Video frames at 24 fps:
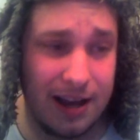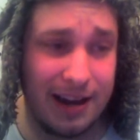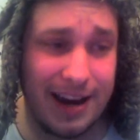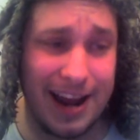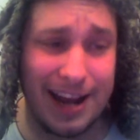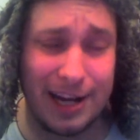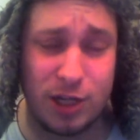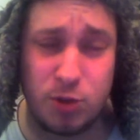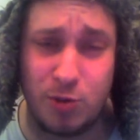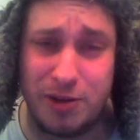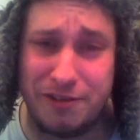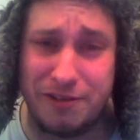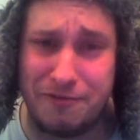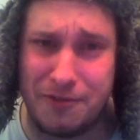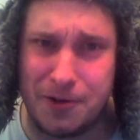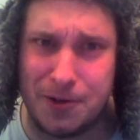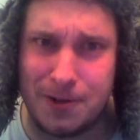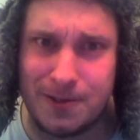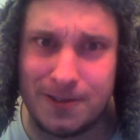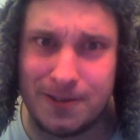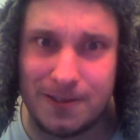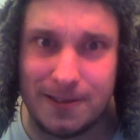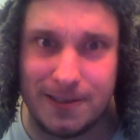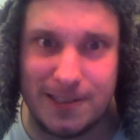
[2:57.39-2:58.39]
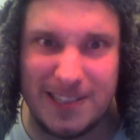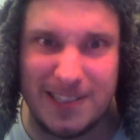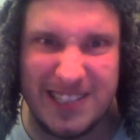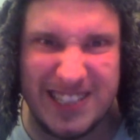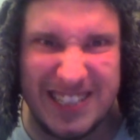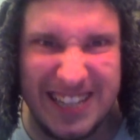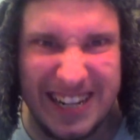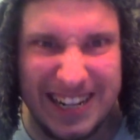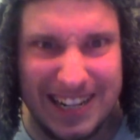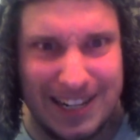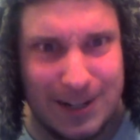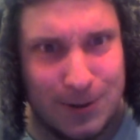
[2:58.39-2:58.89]
Next, we've got
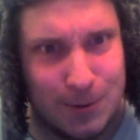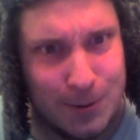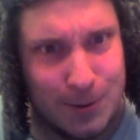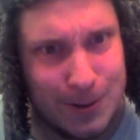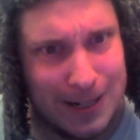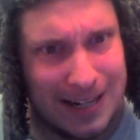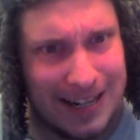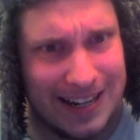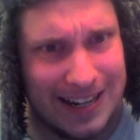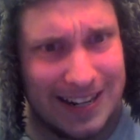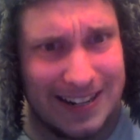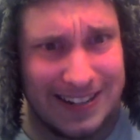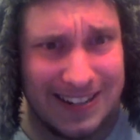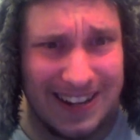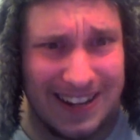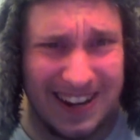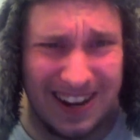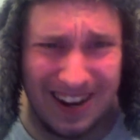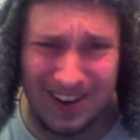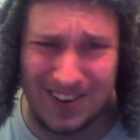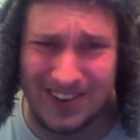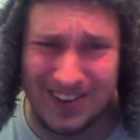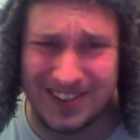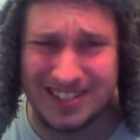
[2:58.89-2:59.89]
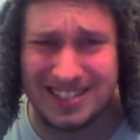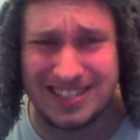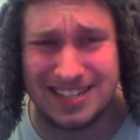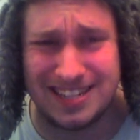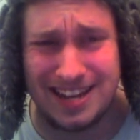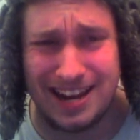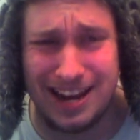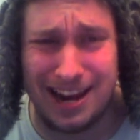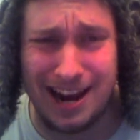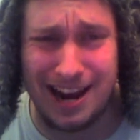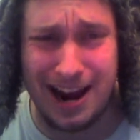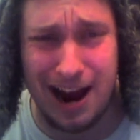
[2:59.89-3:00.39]
Jacqueline. I gotta
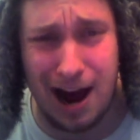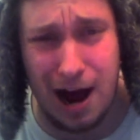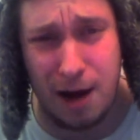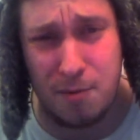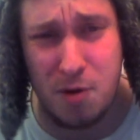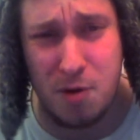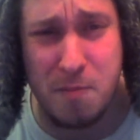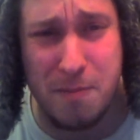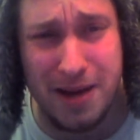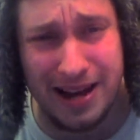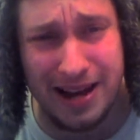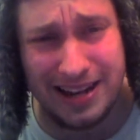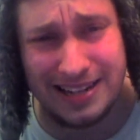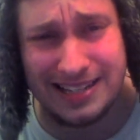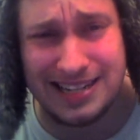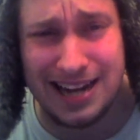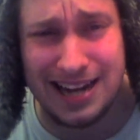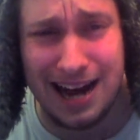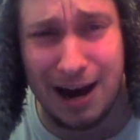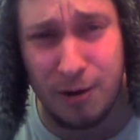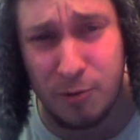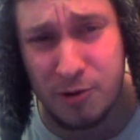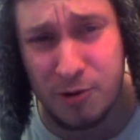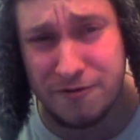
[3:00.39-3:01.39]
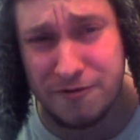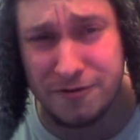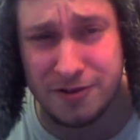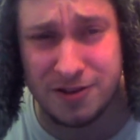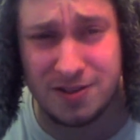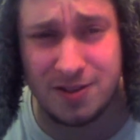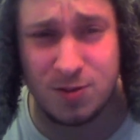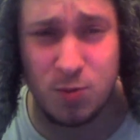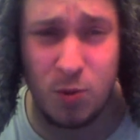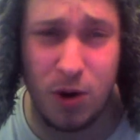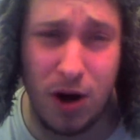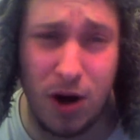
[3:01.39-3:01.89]
say, I'm a bit down with
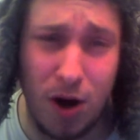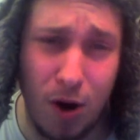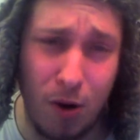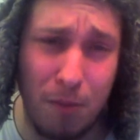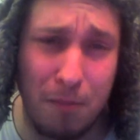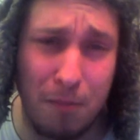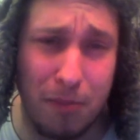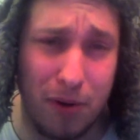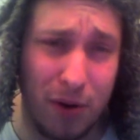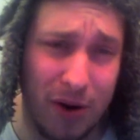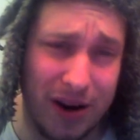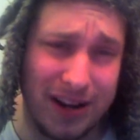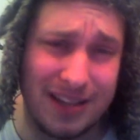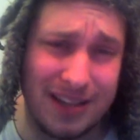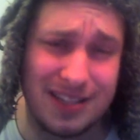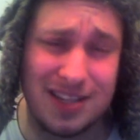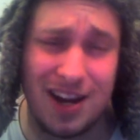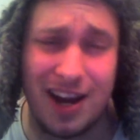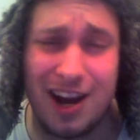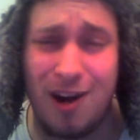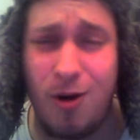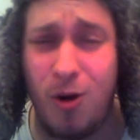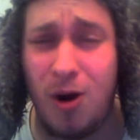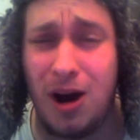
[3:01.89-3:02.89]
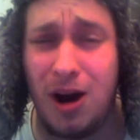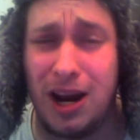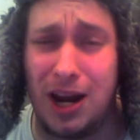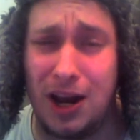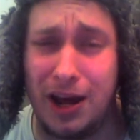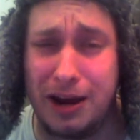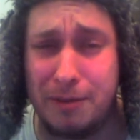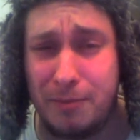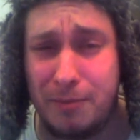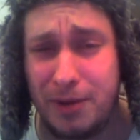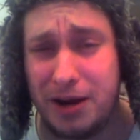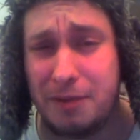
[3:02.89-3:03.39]
the swell boys. I quite
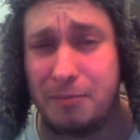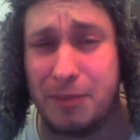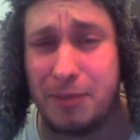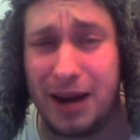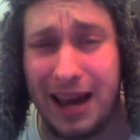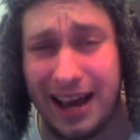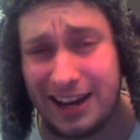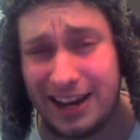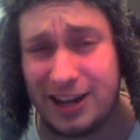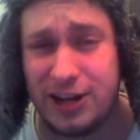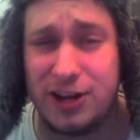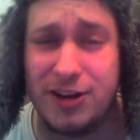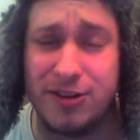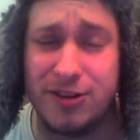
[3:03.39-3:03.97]
like my black